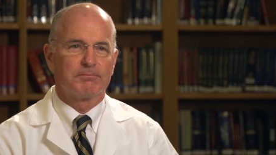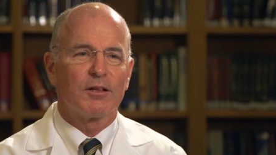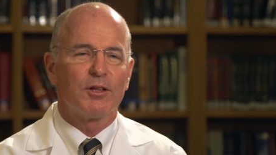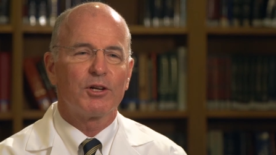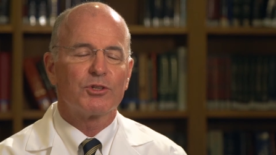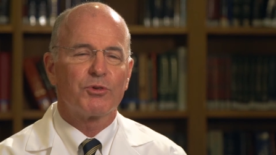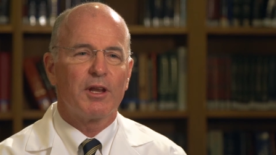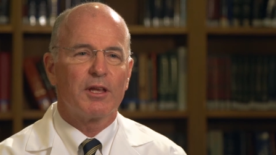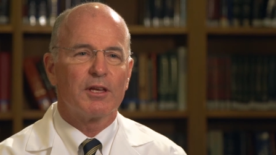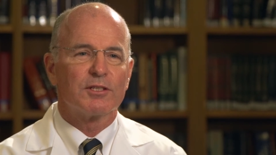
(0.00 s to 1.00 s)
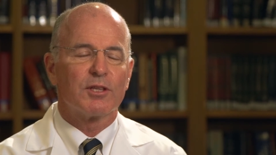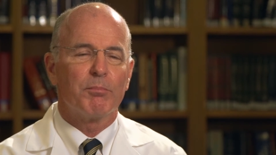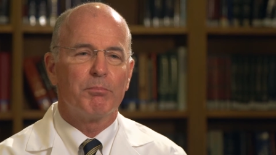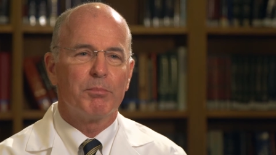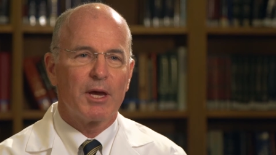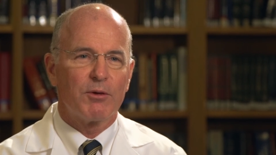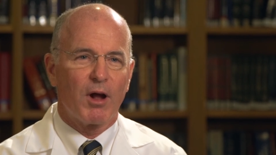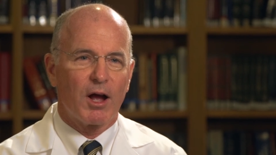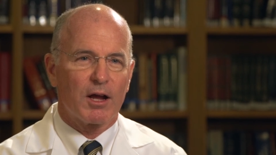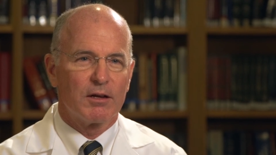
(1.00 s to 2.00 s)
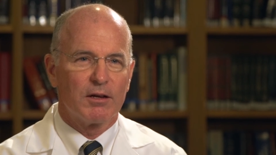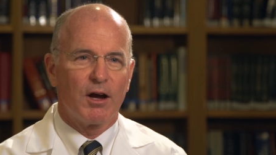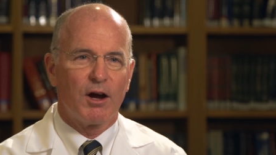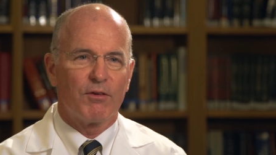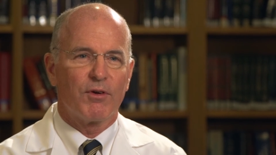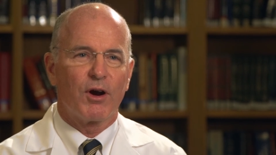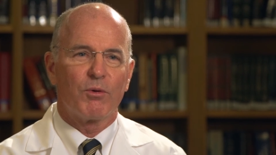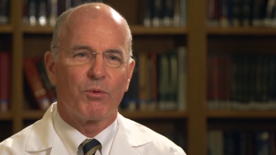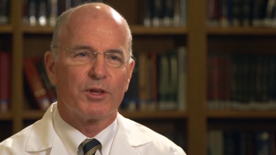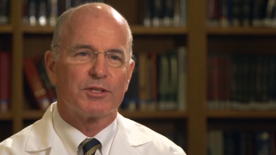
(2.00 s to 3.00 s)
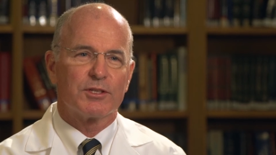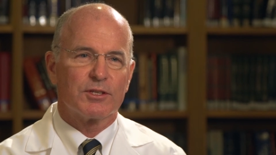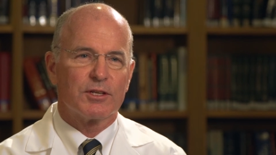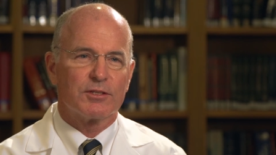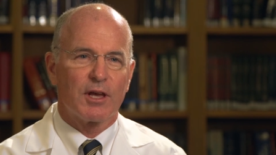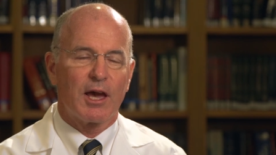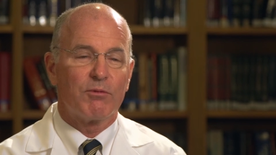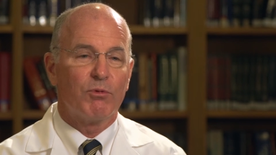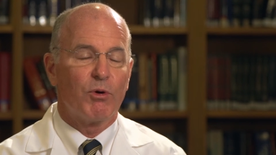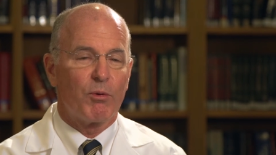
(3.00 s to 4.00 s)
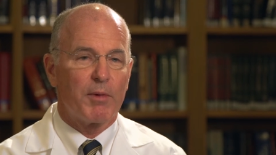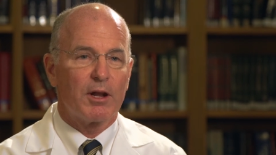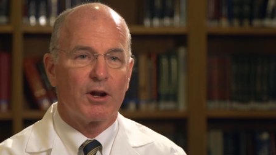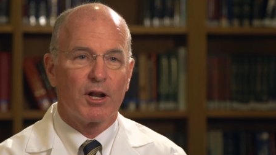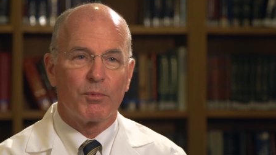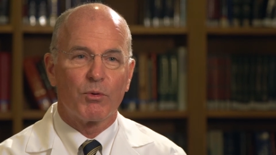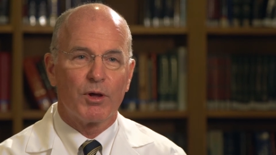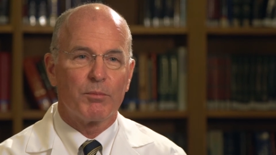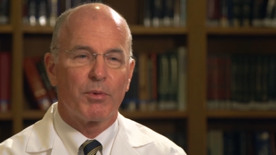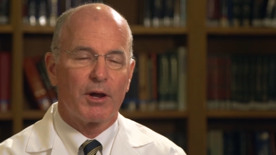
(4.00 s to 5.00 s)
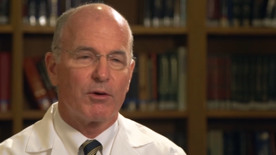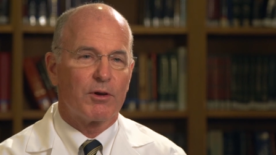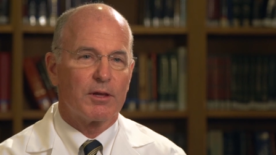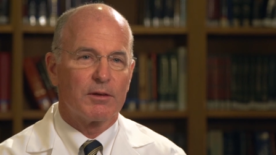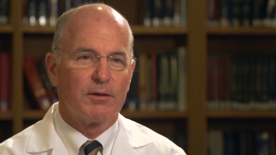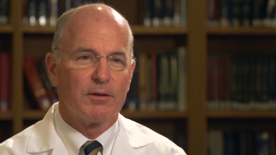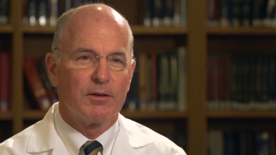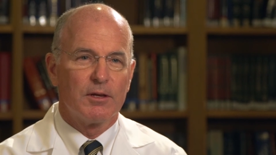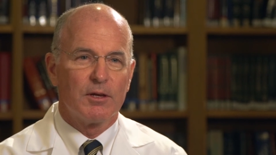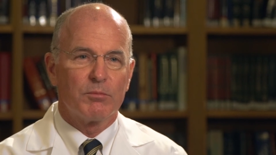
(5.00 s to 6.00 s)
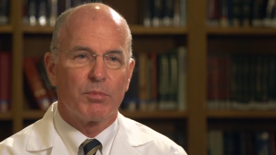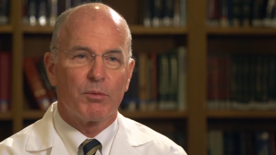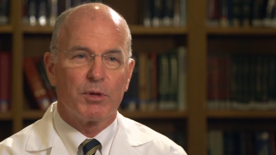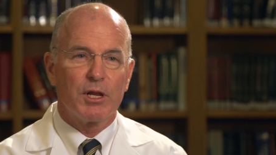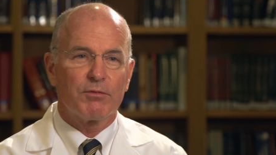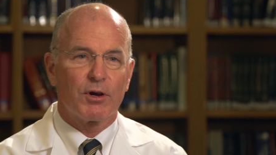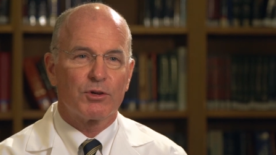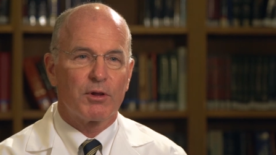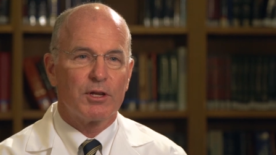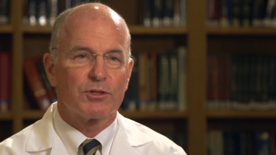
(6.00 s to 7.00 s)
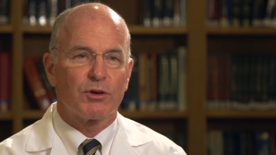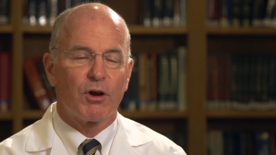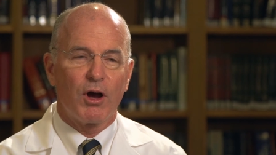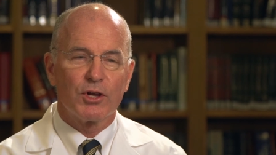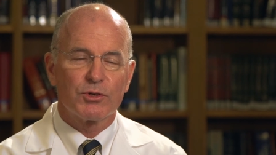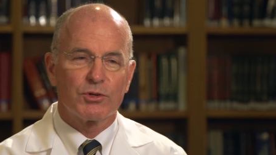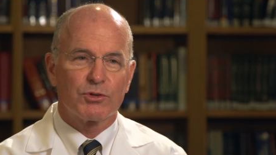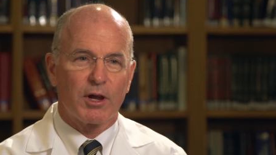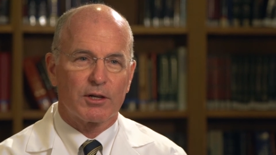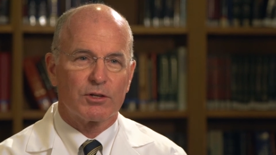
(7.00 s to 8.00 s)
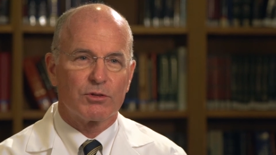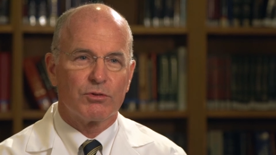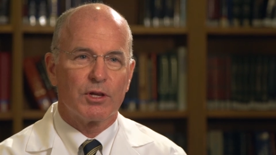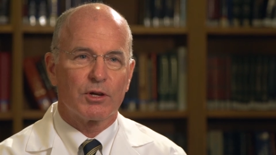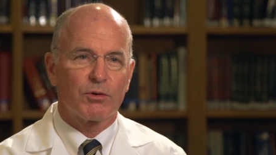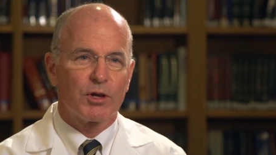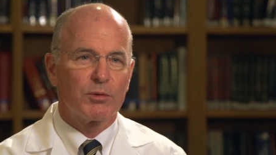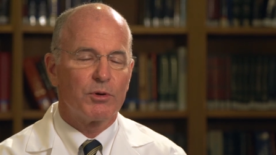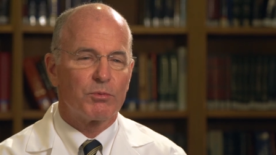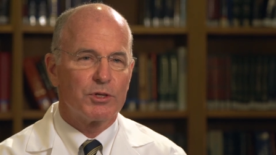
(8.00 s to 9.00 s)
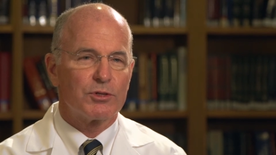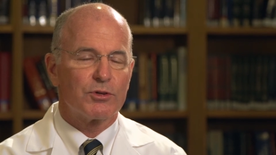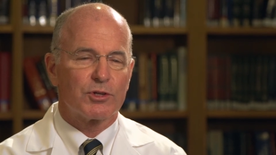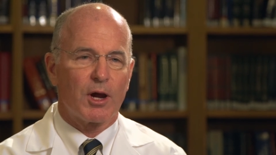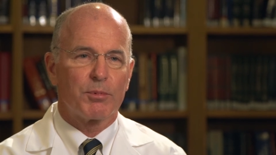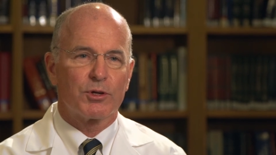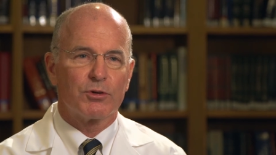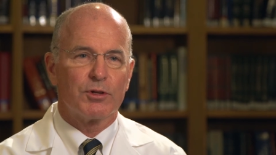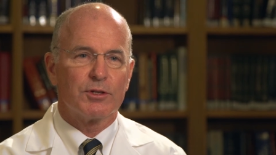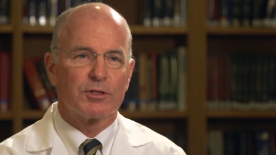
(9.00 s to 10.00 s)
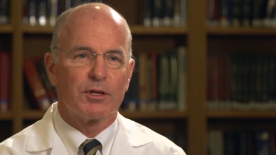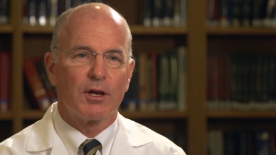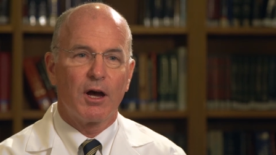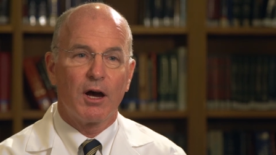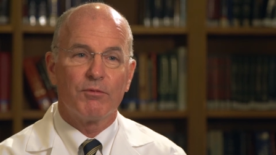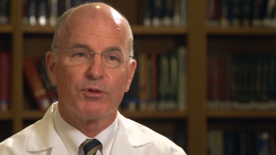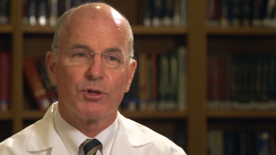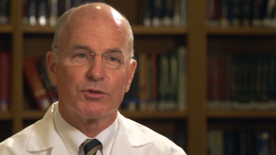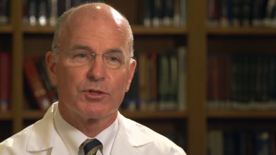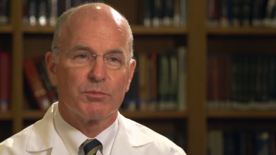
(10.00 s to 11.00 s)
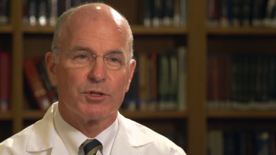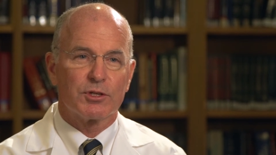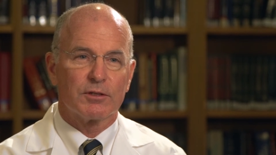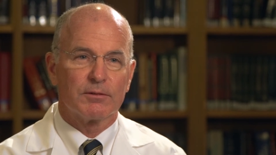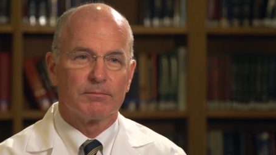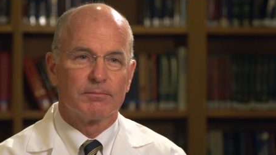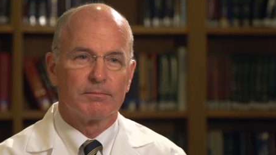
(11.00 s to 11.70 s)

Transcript: Clinical training is the bedrock of our residencies and will remain our number one priority. But many of our trainees are also attracted to the incredible research opportunities of the University of Michigan.